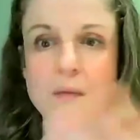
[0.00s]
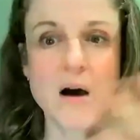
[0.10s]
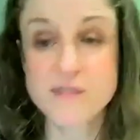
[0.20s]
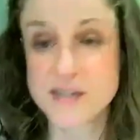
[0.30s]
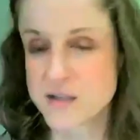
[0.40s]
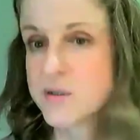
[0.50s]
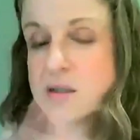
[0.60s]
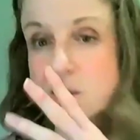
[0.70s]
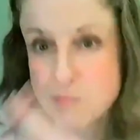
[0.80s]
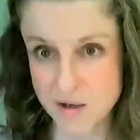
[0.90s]

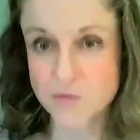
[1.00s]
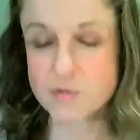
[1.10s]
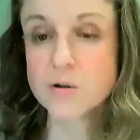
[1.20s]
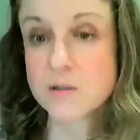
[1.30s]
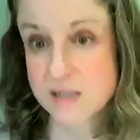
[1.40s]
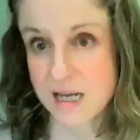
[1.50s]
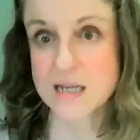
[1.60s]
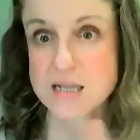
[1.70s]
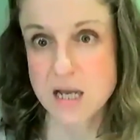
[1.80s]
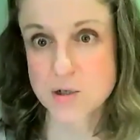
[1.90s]
vitamins and minerals,
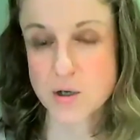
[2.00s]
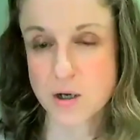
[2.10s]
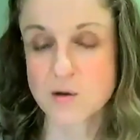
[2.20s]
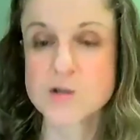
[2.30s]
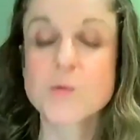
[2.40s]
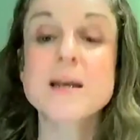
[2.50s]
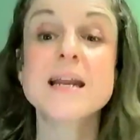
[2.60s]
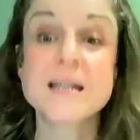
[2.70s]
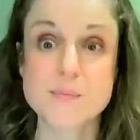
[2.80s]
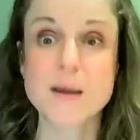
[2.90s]
etc.? Because we
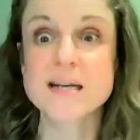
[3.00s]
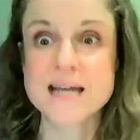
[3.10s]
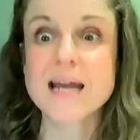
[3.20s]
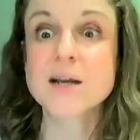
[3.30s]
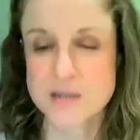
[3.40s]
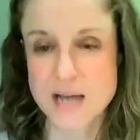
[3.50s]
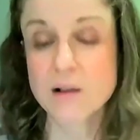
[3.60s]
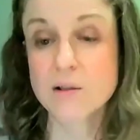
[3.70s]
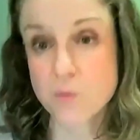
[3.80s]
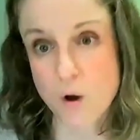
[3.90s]
need to maintain good
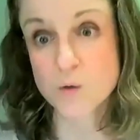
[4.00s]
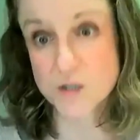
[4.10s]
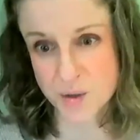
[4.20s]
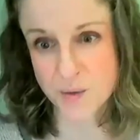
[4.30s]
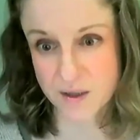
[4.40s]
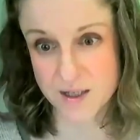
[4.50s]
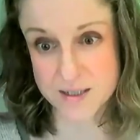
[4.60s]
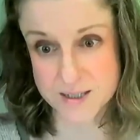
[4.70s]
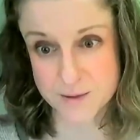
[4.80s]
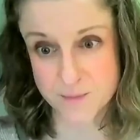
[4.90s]
health while we're doing
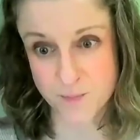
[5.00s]
this.